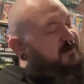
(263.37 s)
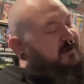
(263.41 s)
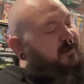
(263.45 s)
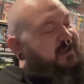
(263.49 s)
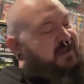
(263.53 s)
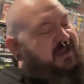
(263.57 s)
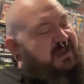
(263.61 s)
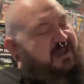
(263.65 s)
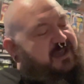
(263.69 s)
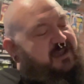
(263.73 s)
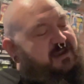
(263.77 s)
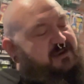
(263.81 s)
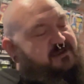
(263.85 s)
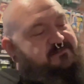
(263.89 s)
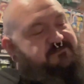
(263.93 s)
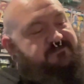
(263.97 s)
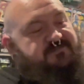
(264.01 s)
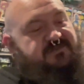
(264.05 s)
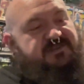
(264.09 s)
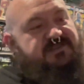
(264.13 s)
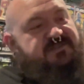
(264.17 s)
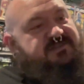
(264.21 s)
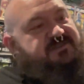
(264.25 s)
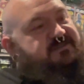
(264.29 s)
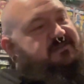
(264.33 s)
again.
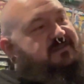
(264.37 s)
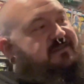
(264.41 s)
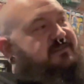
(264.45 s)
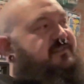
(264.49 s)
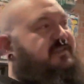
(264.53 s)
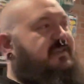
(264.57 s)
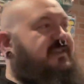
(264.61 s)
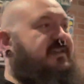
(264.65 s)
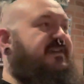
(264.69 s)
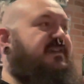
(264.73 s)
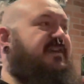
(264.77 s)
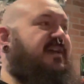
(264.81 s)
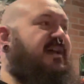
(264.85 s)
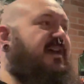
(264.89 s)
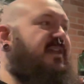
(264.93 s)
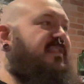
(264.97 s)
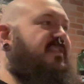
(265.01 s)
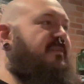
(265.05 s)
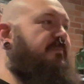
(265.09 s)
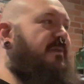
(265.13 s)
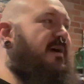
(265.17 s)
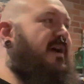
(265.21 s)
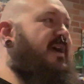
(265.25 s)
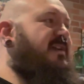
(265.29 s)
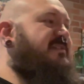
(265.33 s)
Just the
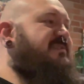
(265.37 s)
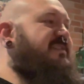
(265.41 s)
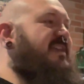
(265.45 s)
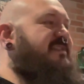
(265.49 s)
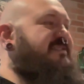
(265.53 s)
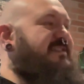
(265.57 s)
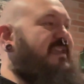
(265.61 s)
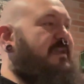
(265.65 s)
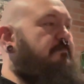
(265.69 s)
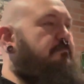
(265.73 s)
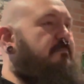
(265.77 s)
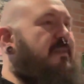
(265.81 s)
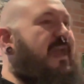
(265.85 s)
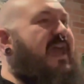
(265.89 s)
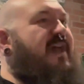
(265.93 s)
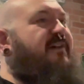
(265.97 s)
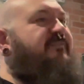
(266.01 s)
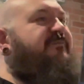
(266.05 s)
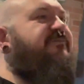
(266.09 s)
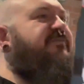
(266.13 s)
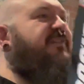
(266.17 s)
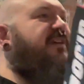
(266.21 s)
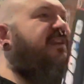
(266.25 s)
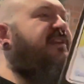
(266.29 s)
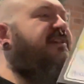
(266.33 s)
box has a matte
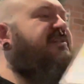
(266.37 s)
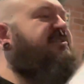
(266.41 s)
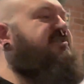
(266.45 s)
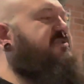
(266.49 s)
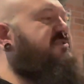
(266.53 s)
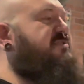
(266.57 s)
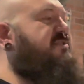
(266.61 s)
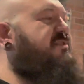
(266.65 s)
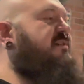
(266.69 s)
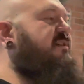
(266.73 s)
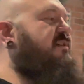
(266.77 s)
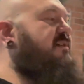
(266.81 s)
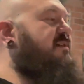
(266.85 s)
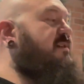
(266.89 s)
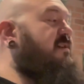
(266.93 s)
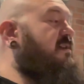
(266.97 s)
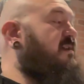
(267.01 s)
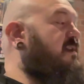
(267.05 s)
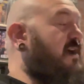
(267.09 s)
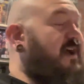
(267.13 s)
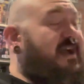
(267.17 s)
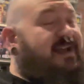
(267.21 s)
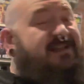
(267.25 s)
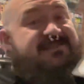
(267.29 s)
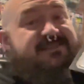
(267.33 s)
finish.
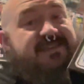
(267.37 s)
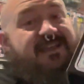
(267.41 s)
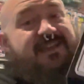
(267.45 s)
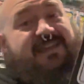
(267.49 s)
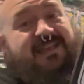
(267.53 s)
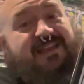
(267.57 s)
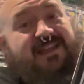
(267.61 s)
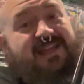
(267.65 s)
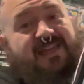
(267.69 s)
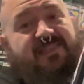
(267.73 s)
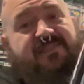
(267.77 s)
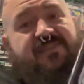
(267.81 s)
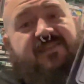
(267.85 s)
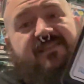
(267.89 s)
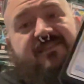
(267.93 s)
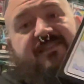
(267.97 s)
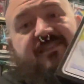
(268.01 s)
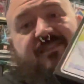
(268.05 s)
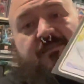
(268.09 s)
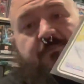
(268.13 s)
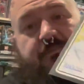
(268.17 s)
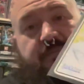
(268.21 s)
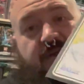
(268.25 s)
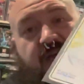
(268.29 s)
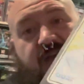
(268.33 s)
I dig it. I think
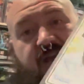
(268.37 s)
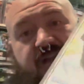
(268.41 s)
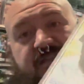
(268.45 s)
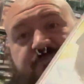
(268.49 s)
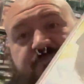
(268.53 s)
that the box